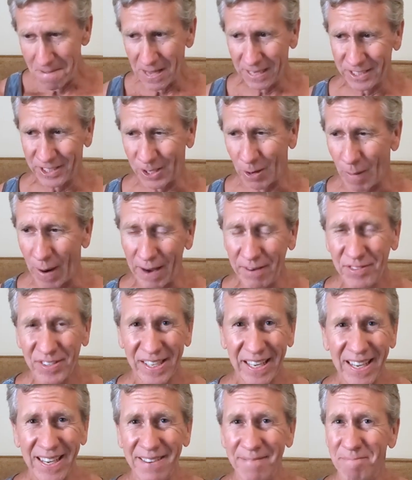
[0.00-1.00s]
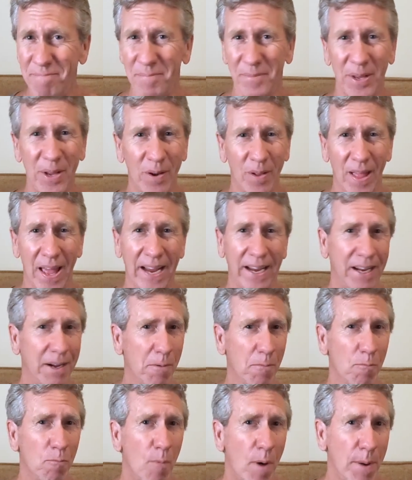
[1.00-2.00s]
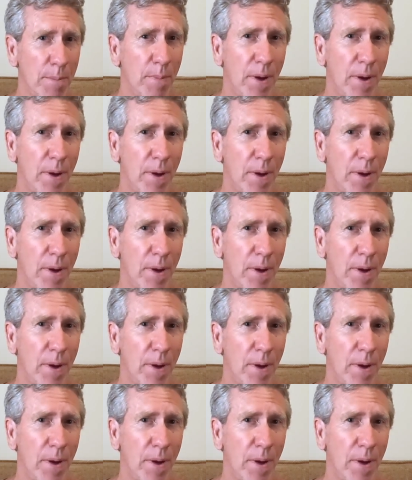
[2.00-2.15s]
So I've seen, you know, like one